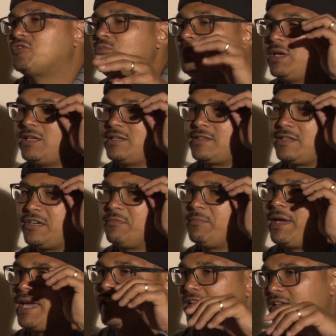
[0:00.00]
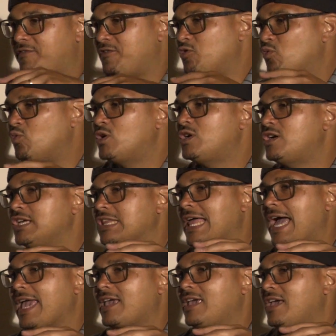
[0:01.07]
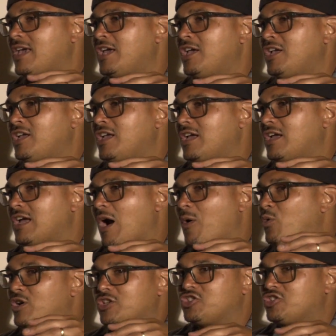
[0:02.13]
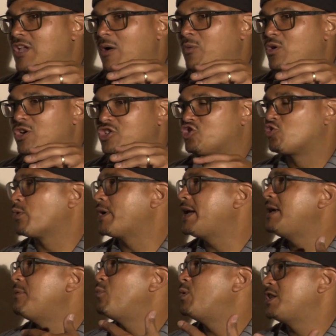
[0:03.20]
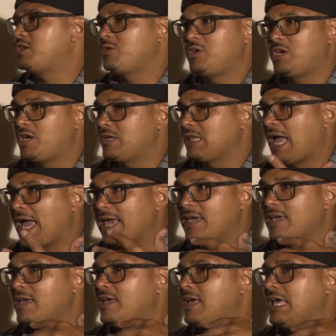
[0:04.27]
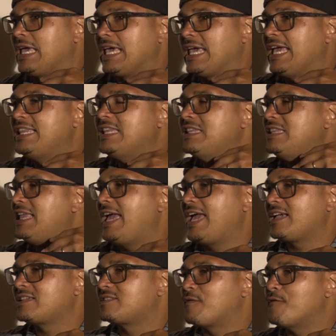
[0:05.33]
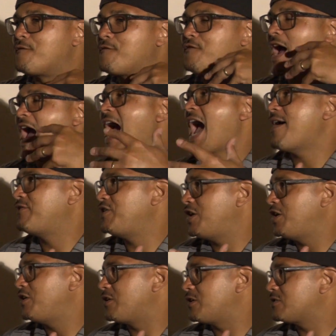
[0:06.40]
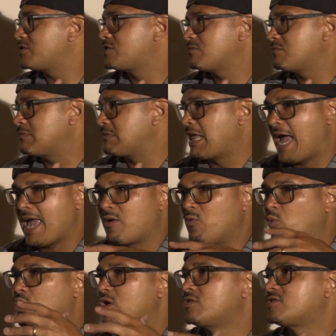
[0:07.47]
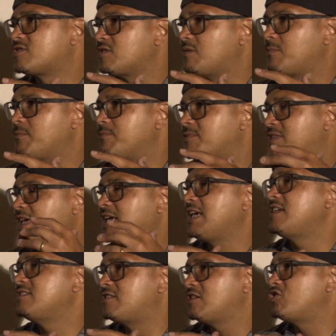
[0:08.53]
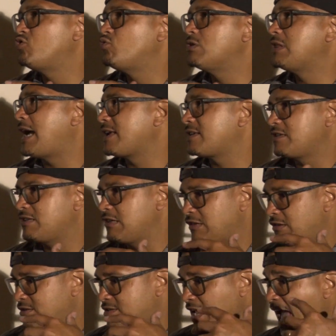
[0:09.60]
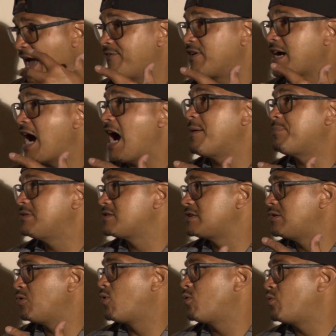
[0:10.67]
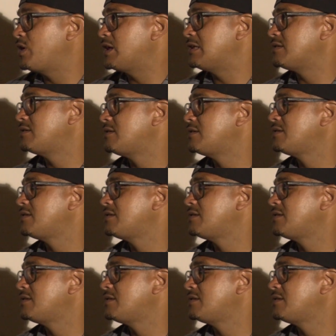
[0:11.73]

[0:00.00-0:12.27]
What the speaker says: few minutes here, man, if you would, like, I want to dream with you here, like, in the next 5 years, like, what are some things that you would like to have accomplished, Lord willing?